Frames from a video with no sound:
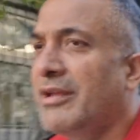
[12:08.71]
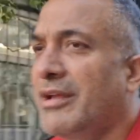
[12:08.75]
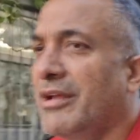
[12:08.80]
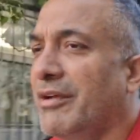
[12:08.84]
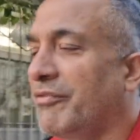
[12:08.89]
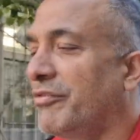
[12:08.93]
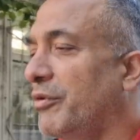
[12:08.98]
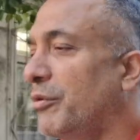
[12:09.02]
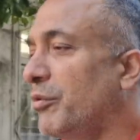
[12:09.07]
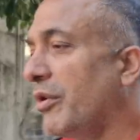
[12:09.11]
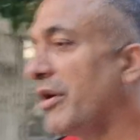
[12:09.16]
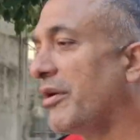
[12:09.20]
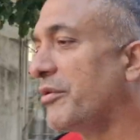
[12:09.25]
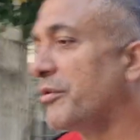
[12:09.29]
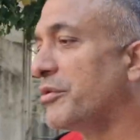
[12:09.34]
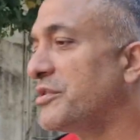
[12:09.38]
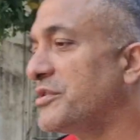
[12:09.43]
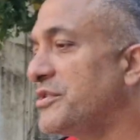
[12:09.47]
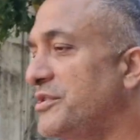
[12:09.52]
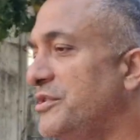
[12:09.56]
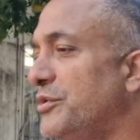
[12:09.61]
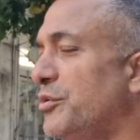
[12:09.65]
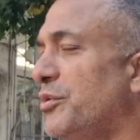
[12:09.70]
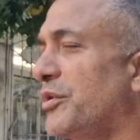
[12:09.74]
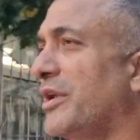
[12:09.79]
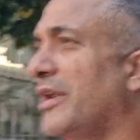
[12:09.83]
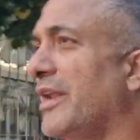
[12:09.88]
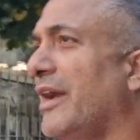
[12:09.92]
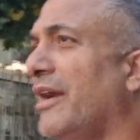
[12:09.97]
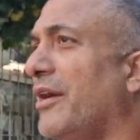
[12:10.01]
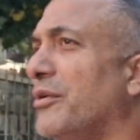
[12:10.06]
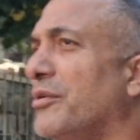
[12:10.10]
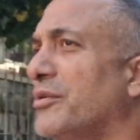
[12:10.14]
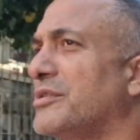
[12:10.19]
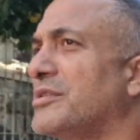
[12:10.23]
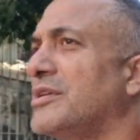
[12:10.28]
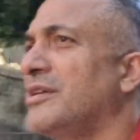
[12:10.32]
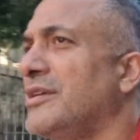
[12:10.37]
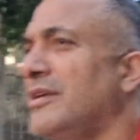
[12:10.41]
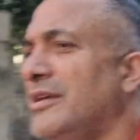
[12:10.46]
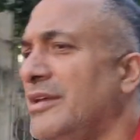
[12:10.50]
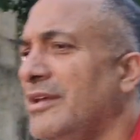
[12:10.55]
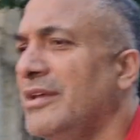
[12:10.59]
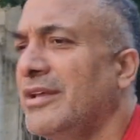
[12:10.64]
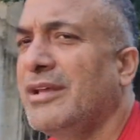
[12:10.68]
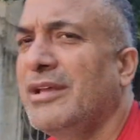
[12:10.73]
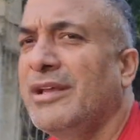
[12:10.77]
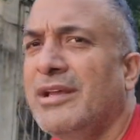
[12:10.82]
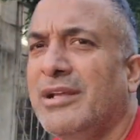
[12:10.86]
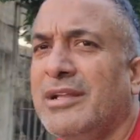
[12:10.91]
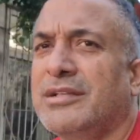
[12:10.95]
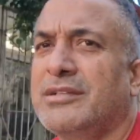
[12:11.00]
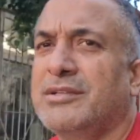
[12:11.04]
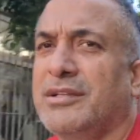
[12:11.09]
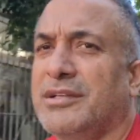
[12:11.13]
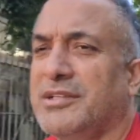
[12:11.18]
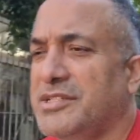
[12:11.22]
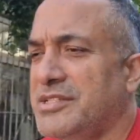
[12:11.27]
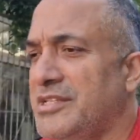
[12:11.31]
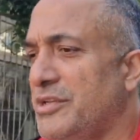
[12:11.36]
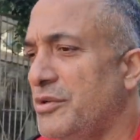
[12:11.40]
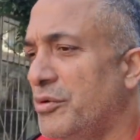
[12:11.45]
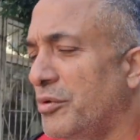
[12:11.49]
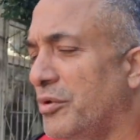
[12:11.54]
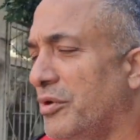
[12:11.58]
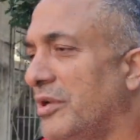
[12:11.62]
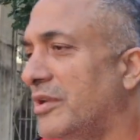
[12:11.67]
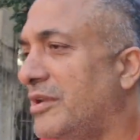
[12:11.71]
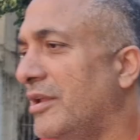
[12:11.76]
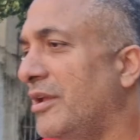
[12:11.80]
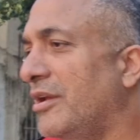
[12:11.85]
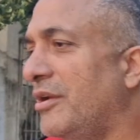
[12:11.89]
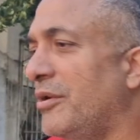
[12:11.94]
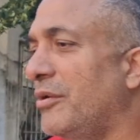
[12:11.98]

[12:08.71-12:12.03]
a few others duke it out to see who could